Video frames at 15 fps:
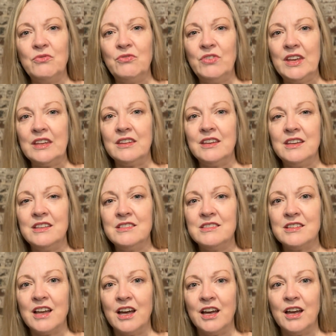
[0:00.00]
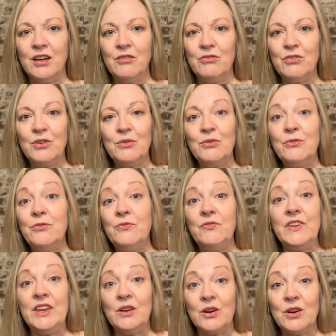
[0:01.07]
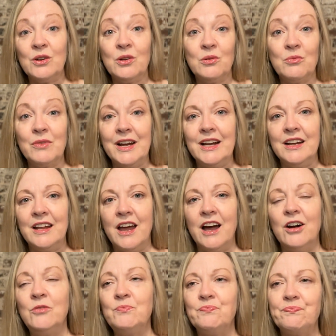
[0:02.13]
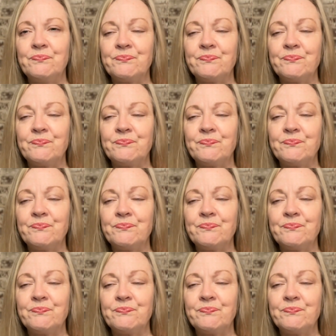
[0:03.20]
feelings of fear right now.